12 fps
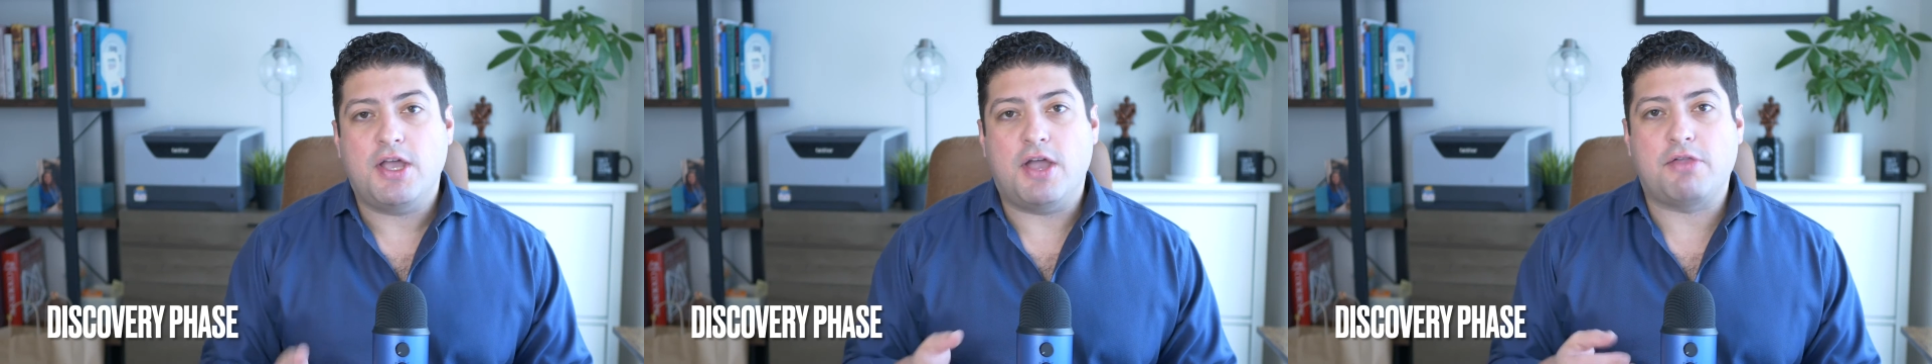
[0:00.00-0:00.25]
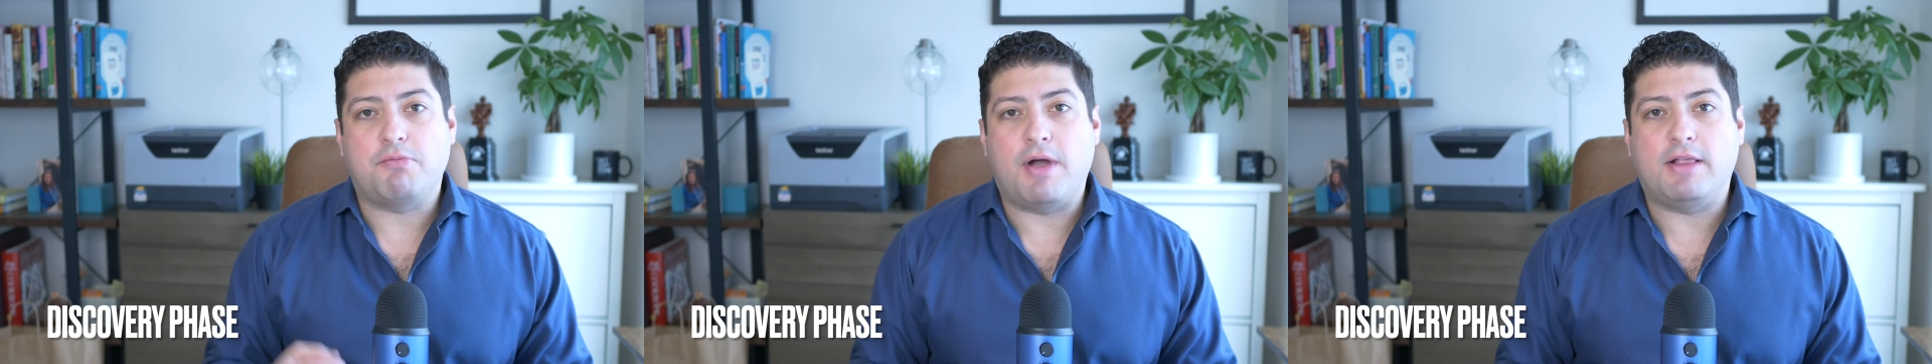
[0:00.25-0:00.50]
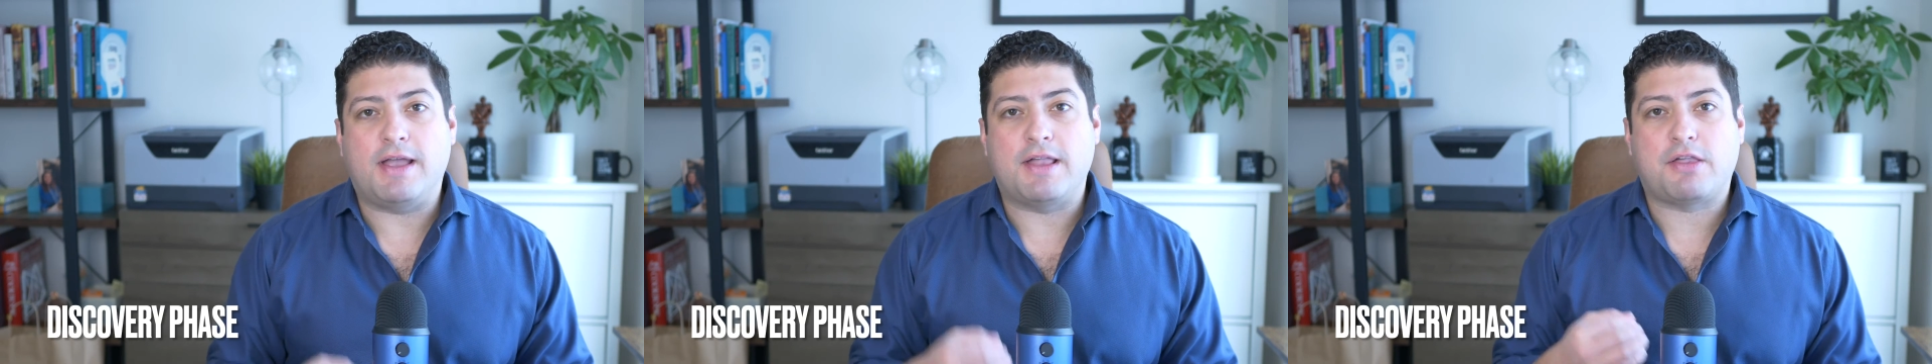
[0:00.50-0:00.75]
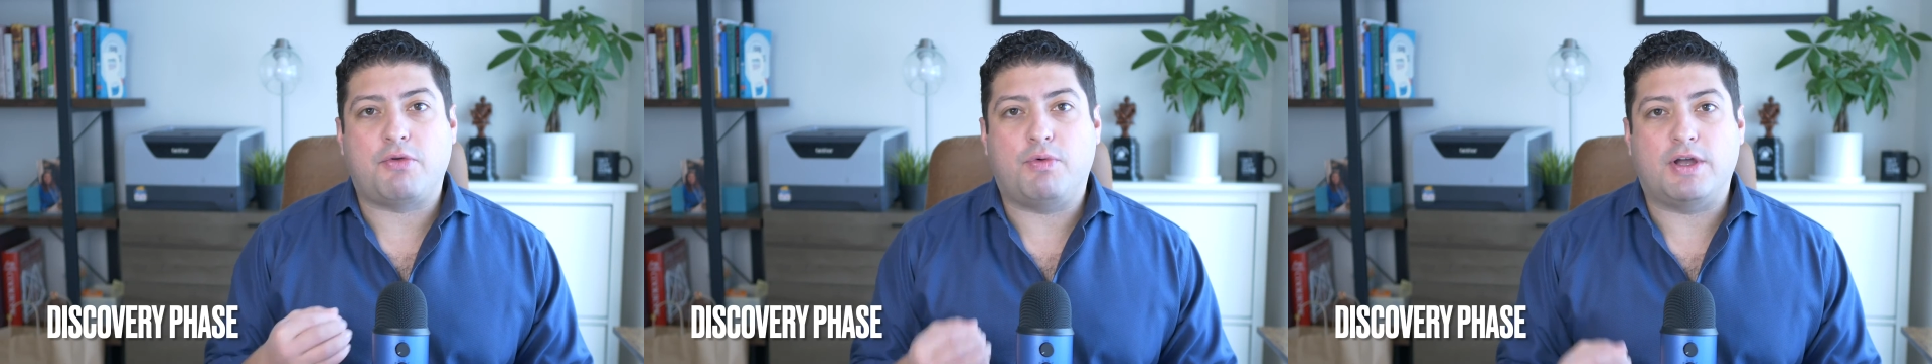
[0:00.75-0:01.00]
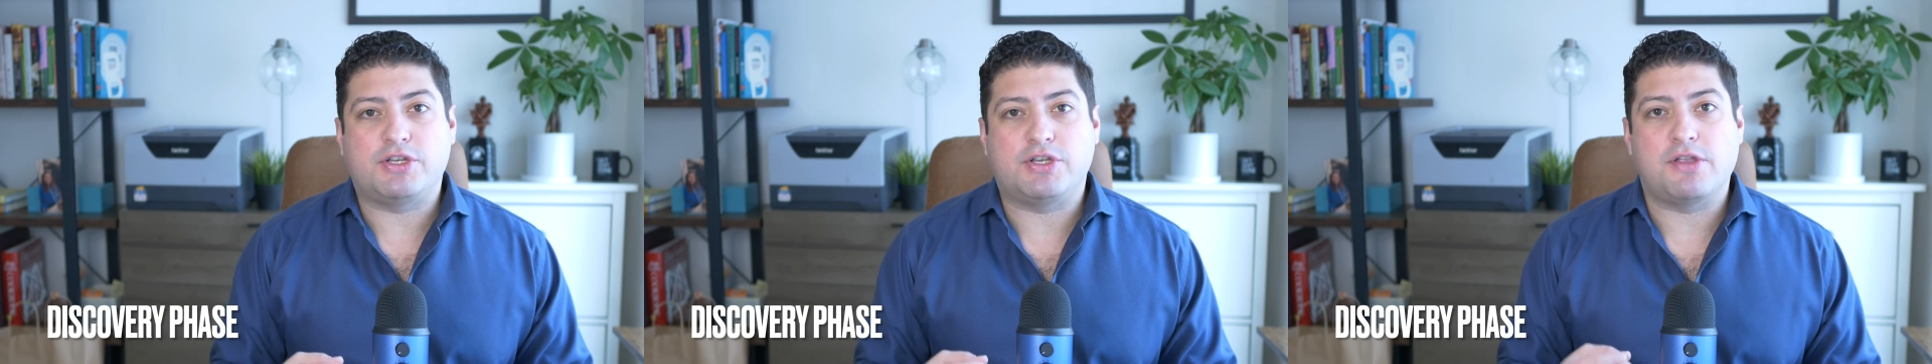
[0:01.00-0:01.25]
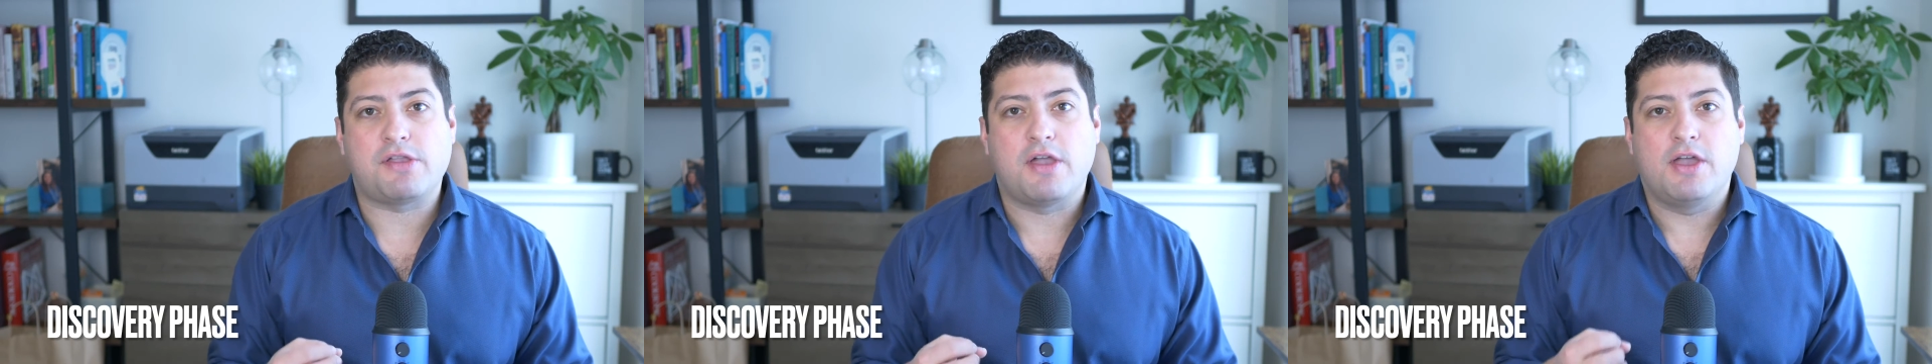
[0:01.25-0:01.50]
as well as
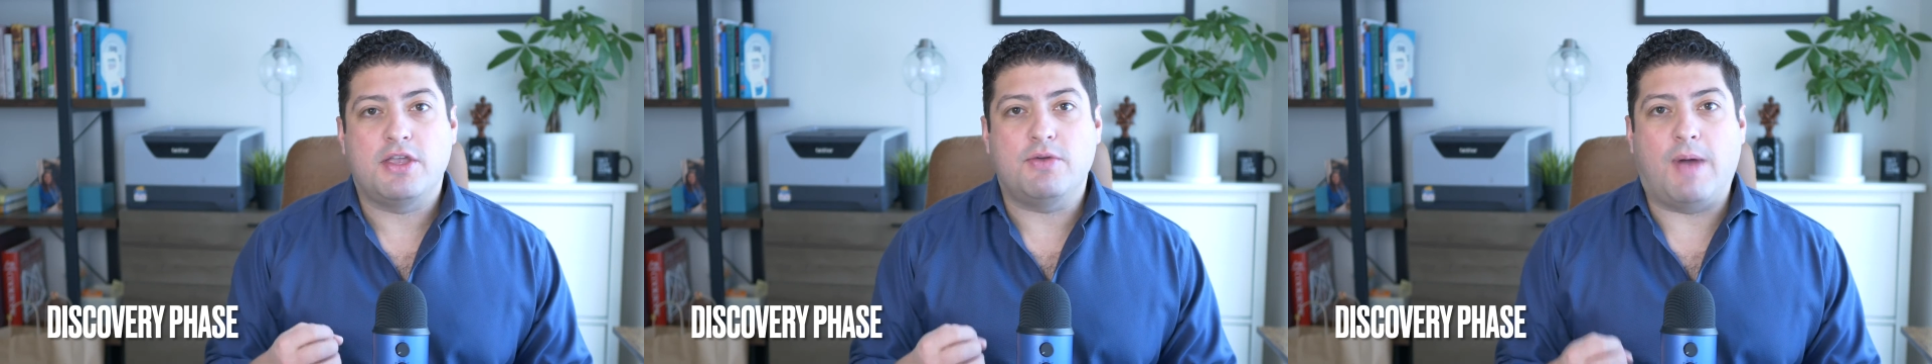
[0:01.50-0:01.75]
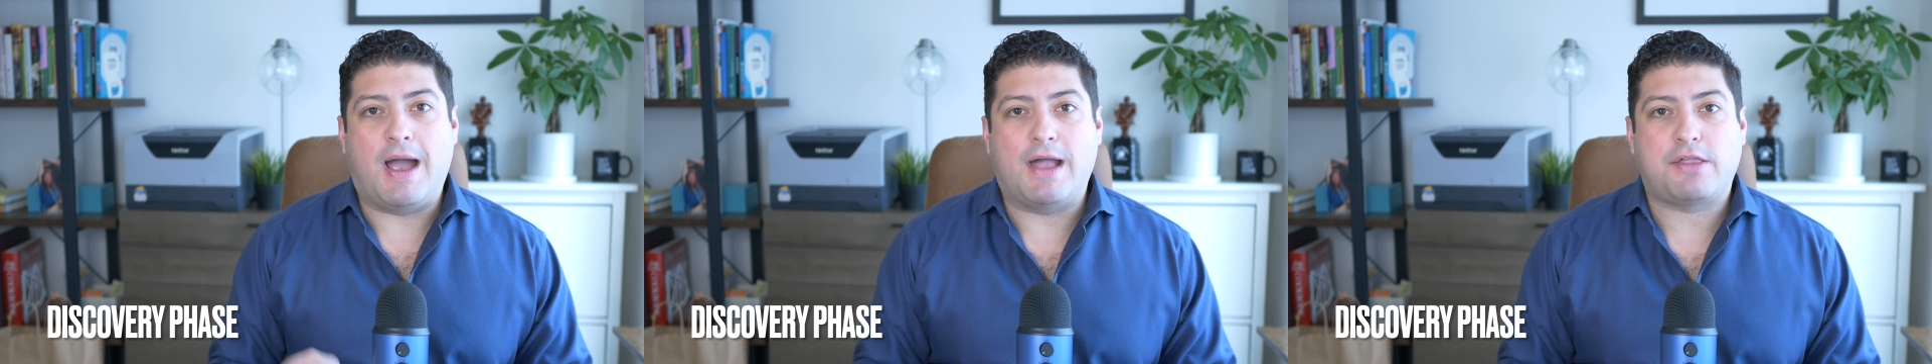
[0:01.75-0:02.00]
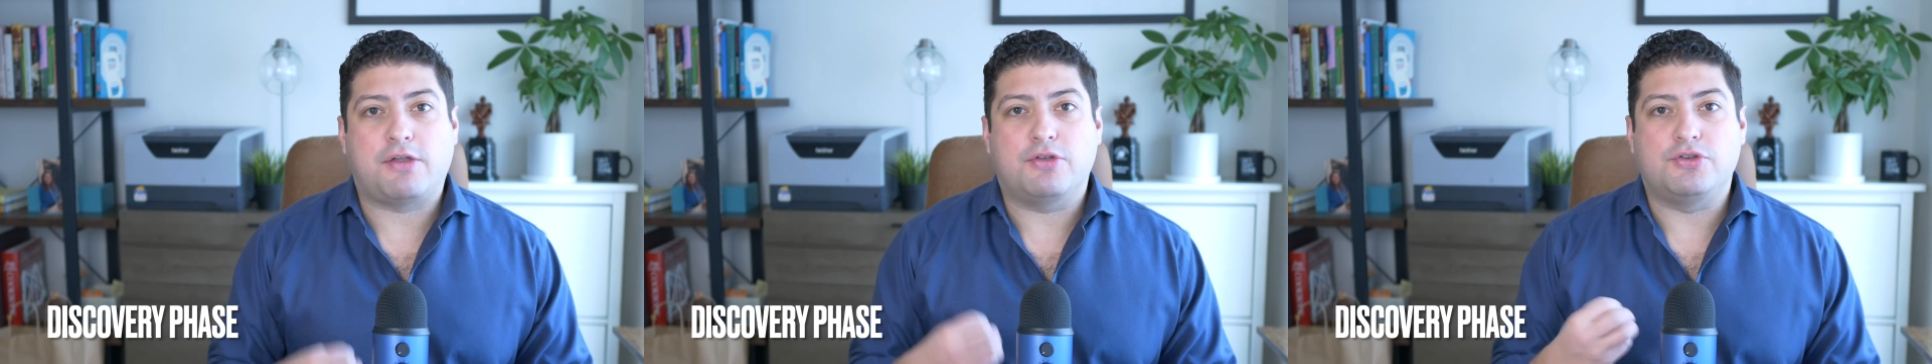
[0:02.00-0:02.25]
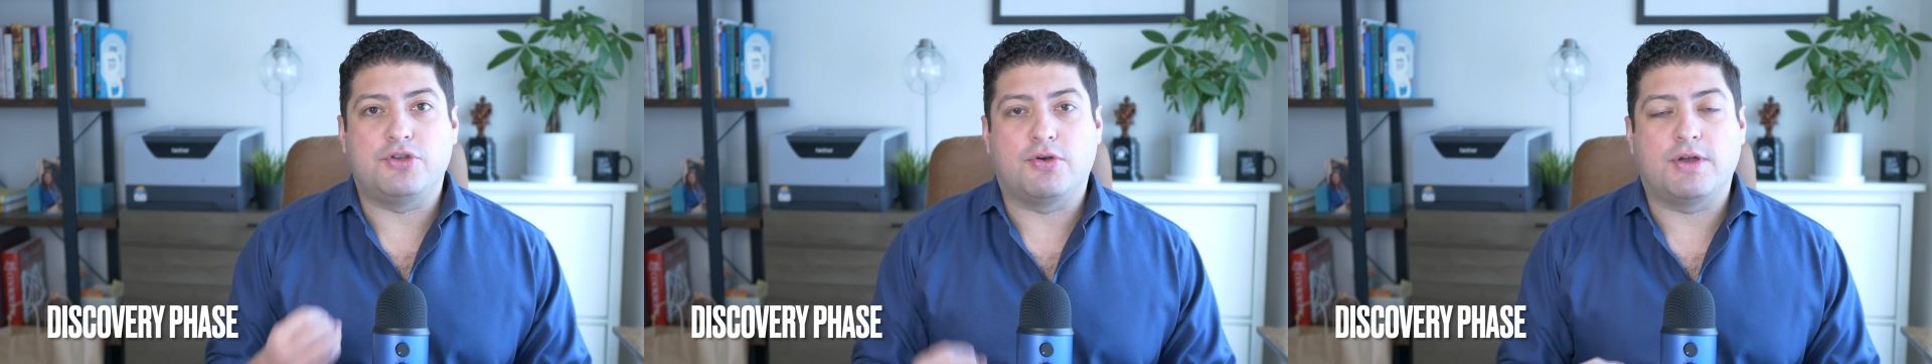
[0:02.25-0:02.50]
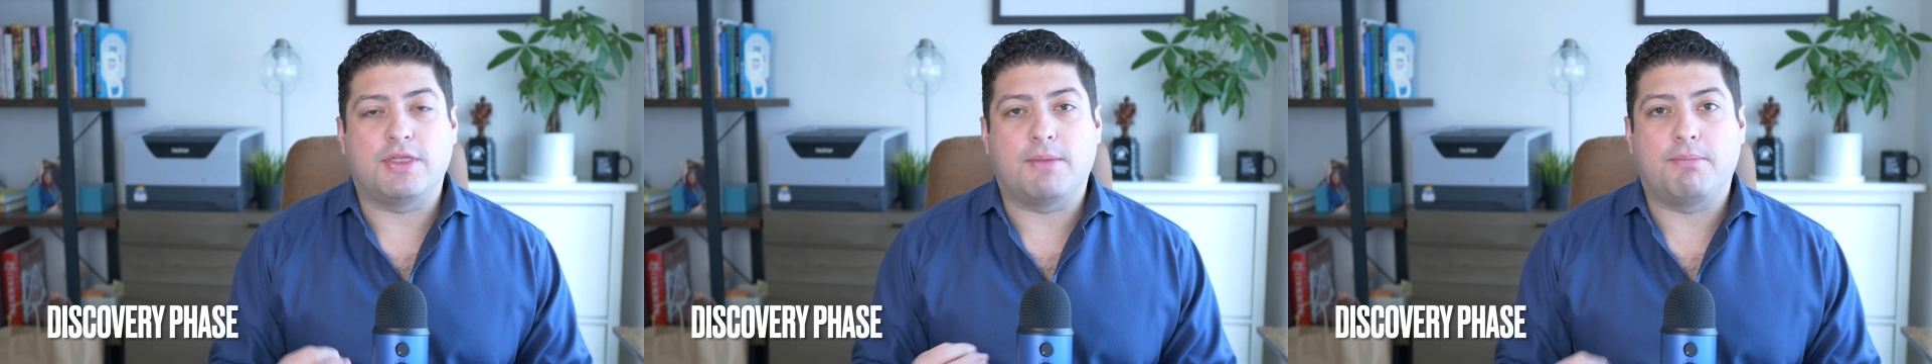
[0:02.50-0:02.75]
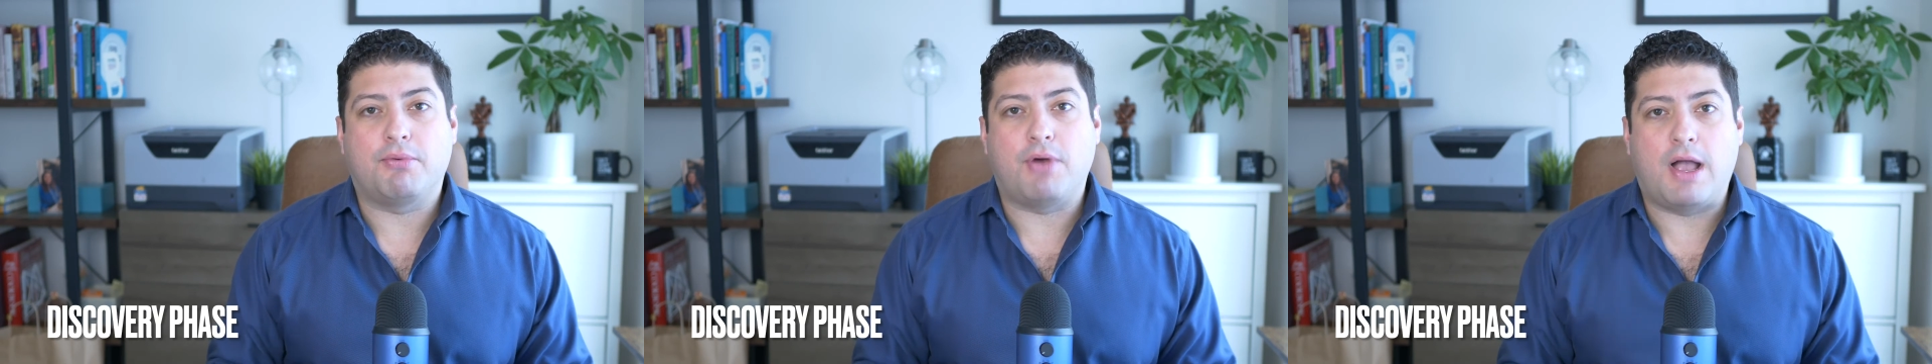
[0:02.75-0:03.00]
questions you ask during the
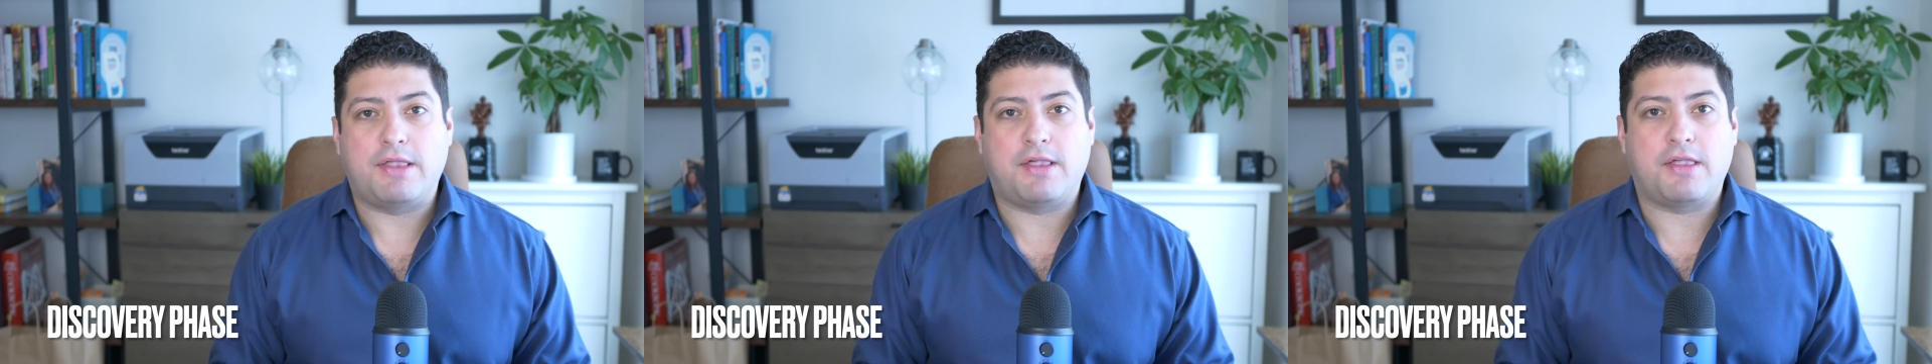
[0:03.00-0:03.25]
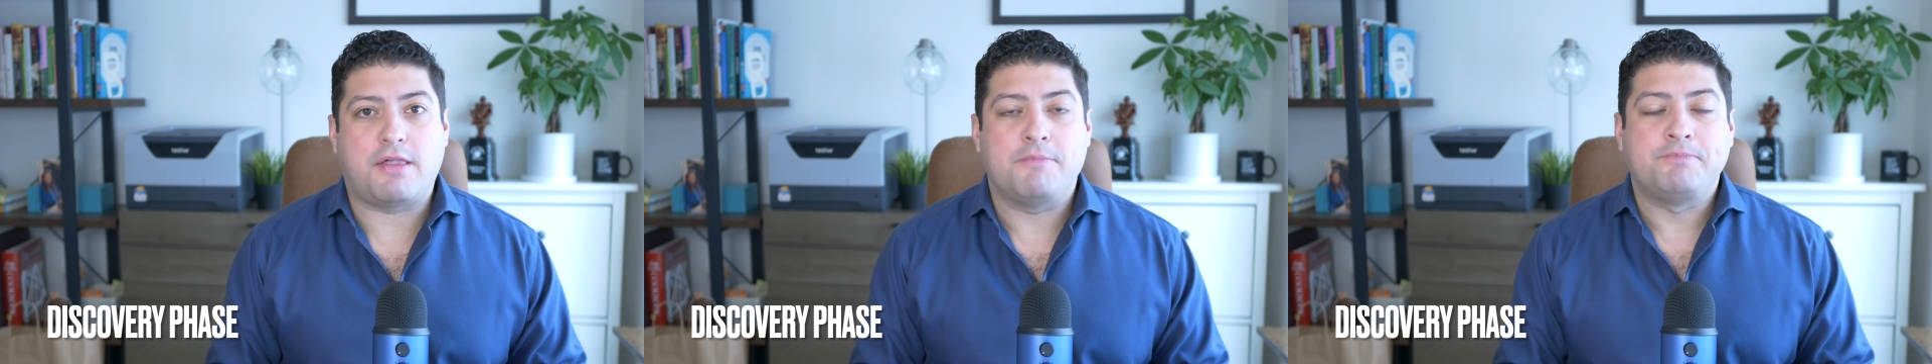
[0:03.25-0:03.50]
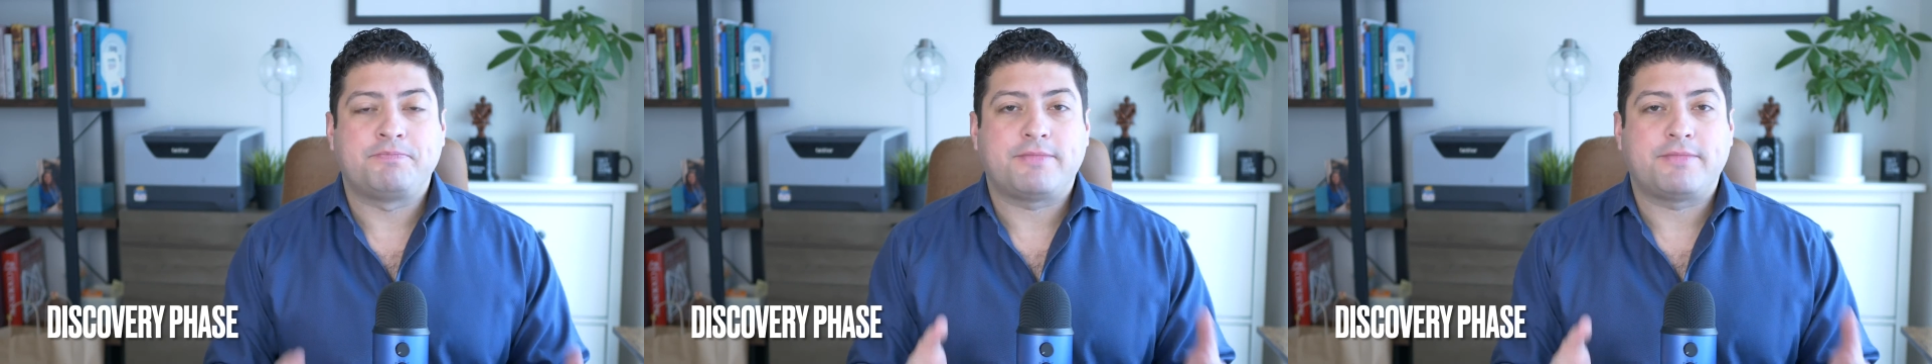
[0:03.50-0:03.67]
process